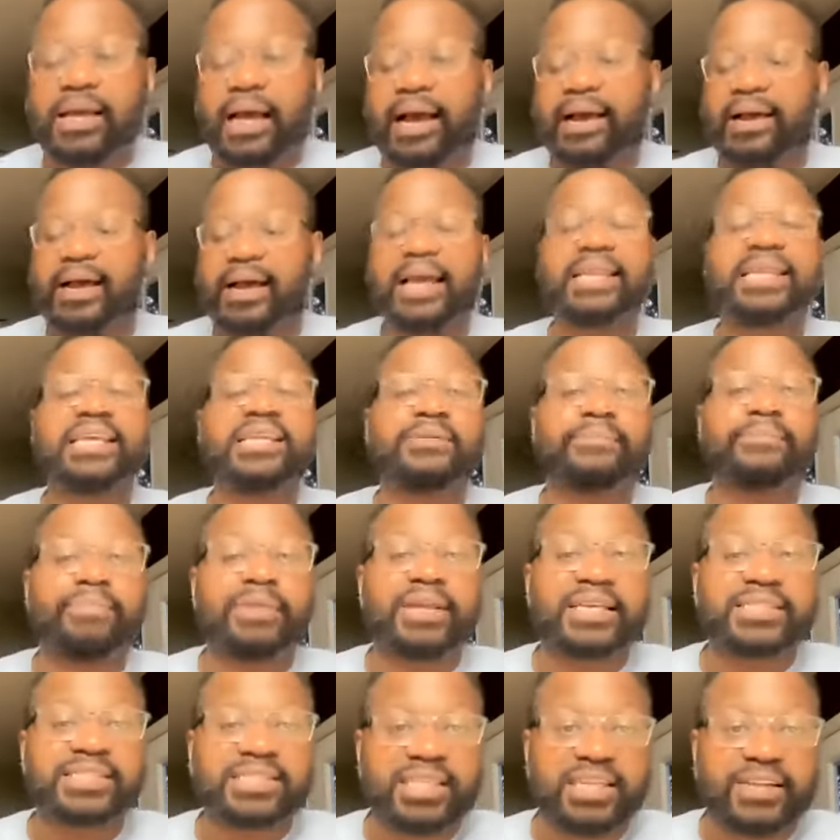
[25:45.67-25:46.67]
I, I need a
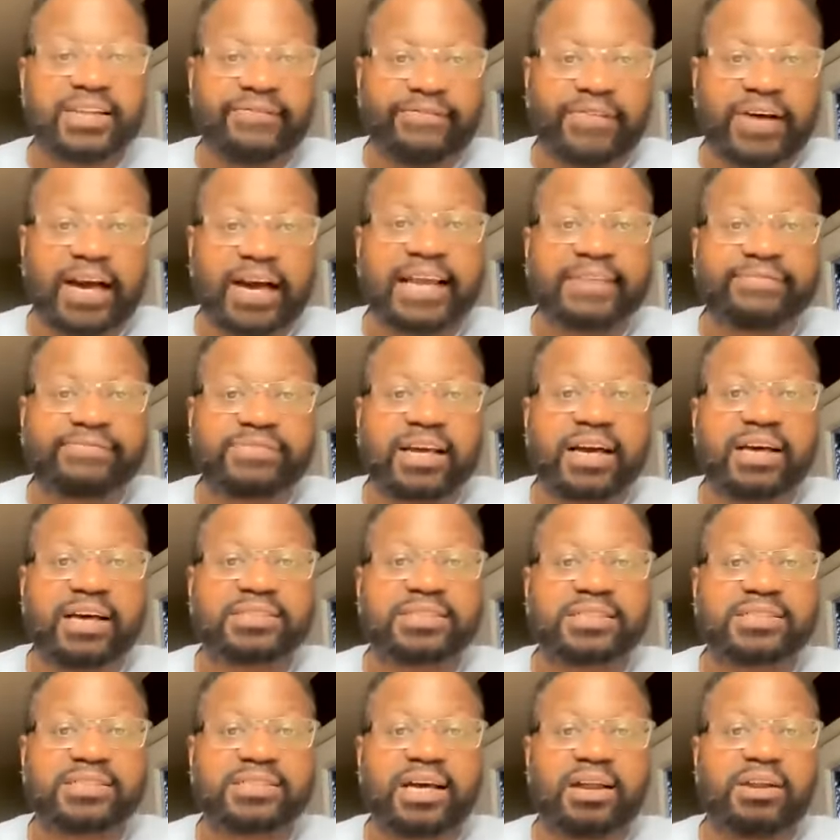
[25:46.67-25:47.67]
blessing of
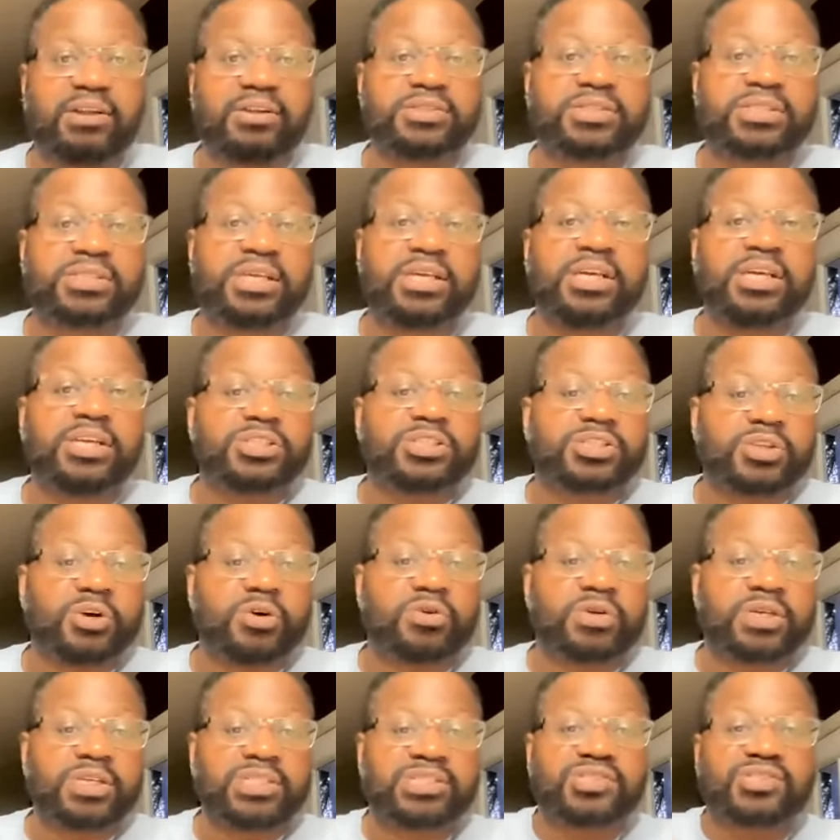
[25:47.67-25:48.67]
$5,000.
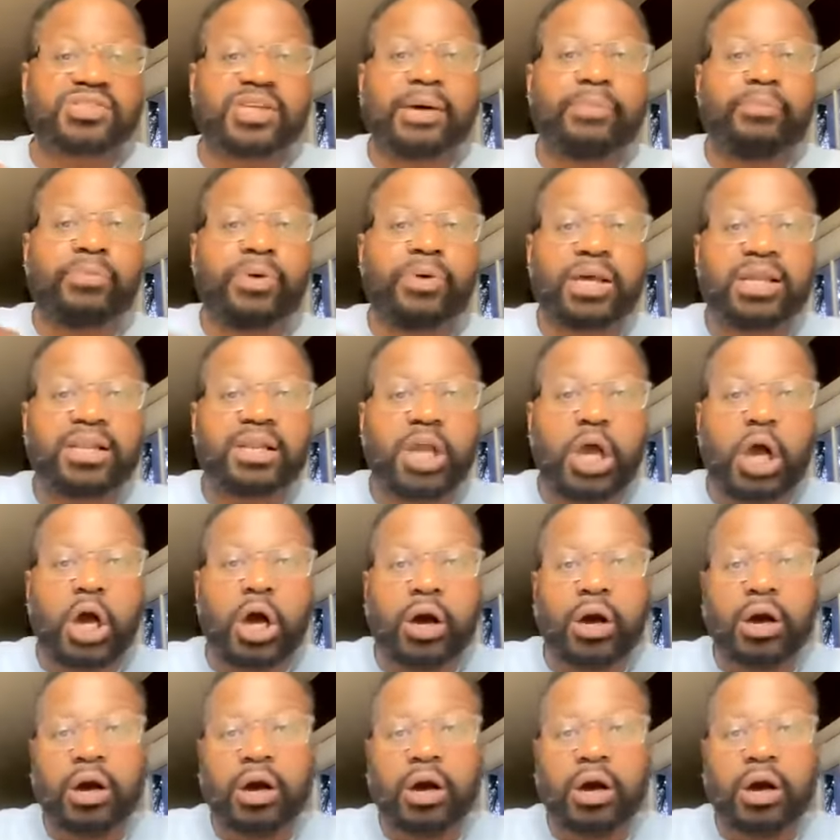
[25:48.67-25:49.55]
So could someone